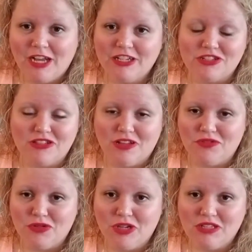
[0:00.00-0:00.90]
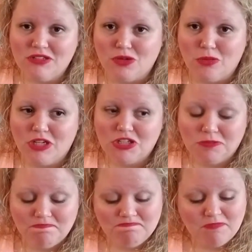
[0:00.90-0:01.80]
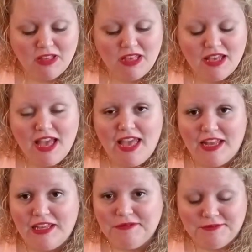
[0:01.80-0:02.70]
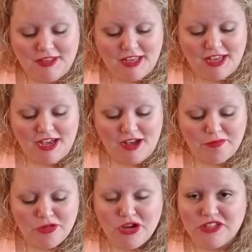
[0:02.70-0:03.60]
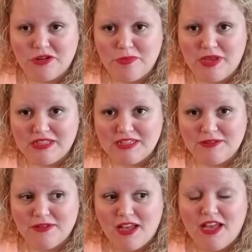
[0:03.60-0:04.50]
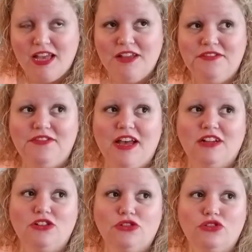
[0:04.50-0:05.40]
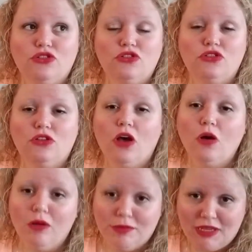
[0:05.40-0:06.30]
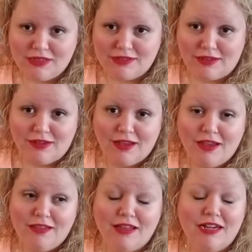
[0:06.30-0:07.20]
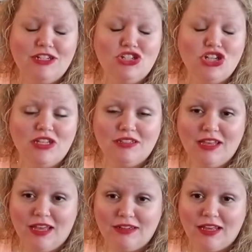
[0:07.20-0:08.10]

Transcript: just love you guys so much. Annie, you guys are amazing. In fact, you're so amazing that I just can't